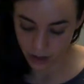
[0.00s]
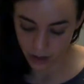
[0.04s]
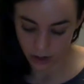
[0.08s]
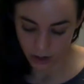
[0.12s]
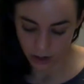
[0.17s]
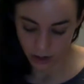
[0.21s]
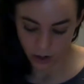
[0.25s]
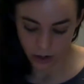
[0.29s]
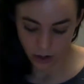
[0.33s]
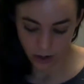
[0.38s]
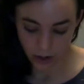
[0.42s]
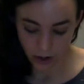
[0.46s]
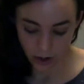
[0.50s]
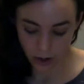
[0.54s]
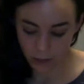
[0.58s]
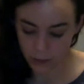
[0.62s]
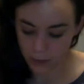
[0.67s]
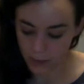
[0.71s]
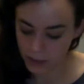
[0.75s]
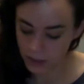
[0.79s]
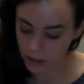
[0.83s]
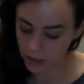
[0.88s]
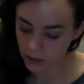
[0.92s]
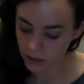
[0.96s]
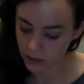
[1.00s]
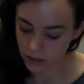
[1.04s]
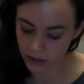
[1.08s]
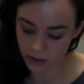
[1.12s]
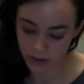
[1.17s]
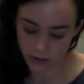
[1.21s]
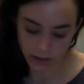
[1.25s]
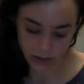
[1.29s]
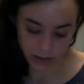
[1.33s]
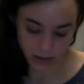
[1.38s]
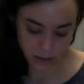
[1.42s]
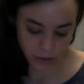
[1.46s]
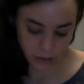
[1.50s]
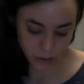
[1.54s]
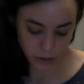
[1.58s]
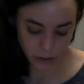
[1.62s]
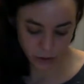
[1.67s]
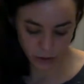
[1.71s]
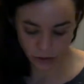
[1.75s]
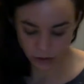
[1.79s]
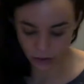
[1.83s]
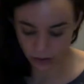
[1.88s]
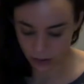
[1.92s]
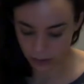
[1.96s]
not by your
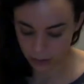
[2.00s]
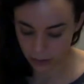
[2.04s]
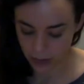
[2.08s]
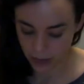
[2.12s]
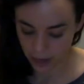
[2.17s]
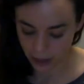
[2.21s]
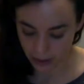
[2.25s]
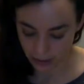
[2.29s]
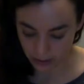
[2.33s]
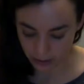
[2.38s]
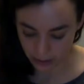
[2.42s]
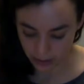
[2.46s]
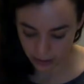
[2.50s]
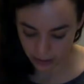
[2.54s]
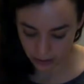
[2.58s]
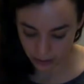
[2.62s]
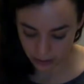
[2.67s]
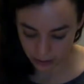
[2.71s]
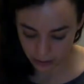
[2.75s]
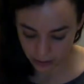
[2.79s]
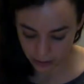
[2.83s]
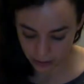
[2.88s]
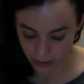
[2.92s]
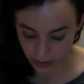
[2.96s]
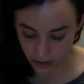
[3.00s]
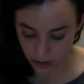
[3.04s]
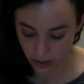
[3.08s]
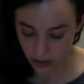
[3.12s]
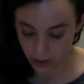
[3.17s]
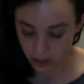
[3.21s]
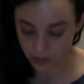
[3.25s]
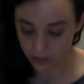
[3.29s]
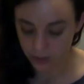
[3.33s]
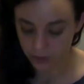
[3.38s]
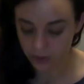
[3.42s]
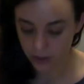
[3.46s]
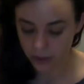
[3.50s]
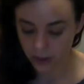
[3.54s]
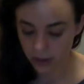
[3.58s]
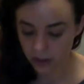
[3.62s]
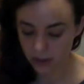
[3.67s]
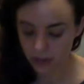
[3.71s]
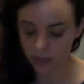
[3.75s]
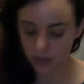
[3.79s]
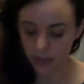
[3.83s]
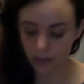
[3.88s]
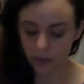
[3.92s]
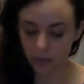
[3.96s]
dissonance-producing behavior. Under these
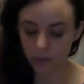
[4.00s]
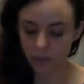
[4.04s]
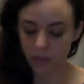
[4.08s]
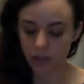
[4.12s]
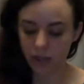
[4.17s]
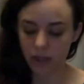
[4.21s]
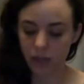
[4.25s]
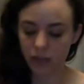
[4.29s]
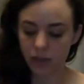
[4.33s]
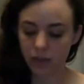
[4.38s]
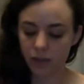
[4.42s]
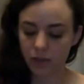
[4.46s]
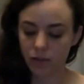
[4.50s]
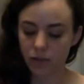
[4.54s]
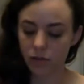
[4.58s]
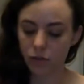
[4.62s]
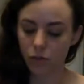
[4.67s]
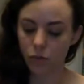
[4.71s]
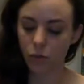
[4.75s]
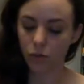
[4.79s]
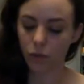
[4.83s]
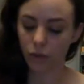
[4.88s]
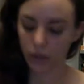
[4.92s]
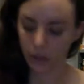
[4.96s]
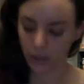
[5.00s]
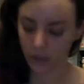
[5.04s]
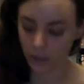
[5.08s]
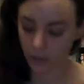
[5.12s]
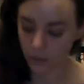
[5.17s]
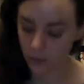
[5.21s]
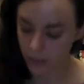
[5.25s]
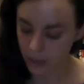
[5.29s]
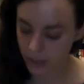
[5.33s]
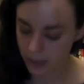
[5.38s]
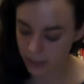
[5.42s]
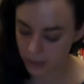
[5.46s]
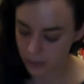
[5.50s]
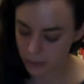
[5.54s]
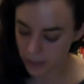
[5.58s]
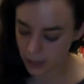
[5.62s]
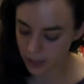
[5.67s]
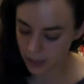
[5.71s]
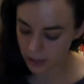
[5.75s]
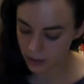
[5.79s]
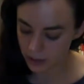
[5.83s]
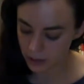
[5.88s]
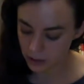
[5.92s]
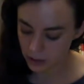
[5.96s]
circumstances, will you exhibit
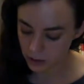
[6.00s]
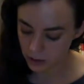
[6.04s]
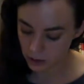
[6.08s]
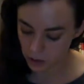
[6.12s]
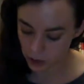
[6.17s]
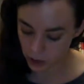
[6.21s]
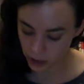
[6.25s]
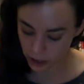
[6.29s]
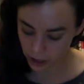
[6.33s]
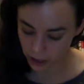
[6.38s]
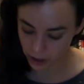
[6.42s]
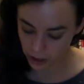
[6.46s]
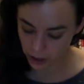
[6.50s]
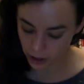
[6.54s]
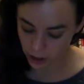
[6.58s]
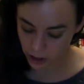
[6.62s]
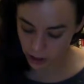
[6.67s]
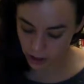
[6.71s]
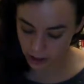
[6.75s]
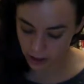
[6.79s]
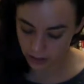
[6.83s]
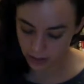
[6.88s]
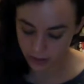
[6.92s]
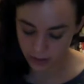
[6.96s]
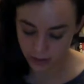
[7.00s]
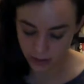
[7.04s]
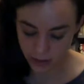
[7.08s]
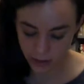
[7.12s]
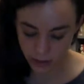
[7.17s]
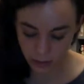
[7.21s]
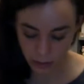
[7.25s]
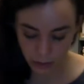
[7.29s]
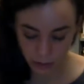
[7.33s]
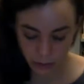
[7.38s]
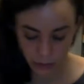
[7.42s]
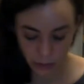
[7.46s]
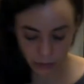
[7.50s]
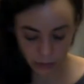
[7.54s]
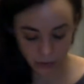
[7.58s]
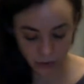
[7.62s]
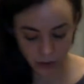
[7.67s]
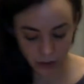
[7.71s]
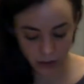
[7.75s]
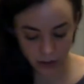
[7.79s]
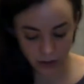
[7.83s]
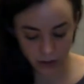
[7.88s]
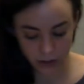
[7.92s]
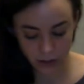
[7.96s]
attitude change as a symptom of
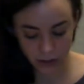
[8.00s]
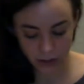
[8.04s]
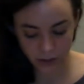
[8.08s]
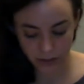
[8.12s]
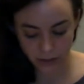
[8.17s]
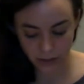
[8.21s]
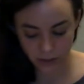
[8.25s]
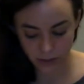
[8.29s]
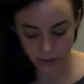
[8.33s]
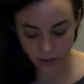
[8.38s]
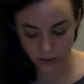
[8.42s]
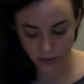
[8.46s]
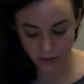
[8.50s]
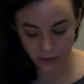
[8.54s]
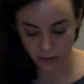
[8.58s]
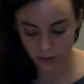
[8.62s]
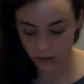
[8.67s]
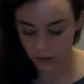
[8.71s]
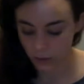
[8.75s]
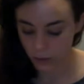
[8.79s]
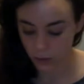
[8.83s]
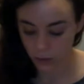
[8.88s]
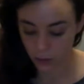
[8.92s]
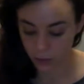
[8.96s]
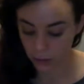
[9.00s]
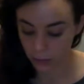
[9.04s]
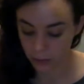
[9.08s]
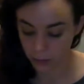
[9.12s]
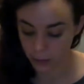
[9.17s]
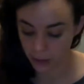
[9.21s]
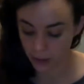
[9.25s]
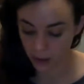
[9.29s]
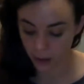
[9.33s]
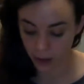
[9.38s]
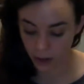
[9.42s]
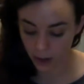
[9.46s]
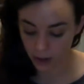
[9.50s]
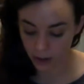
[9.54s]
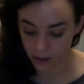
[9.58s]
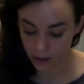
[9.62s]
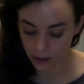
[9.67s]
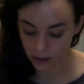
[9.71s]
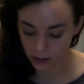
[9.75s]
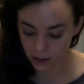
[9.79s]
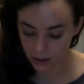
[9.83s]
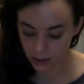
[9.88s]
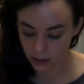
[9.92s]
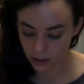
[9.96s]
cognitive dissonance? Probably not.
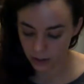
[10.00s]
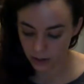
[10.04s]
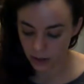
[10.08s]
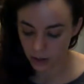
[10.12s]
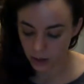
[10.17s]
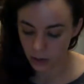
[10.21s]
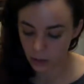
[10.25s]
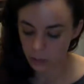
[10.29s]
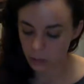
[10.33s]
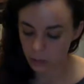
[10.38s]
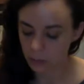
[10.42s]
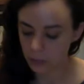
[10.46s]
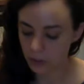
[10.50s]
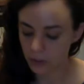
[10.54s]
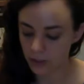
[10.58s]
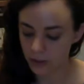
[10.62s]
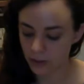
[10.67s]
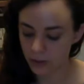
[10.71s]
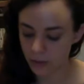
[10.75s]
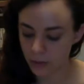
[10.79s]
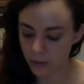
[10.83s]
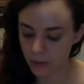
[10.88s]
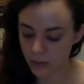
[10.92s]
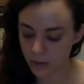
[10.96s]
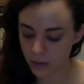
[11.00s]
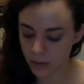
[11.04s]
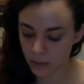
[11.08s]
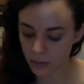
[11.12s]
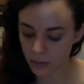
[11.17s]
When participants were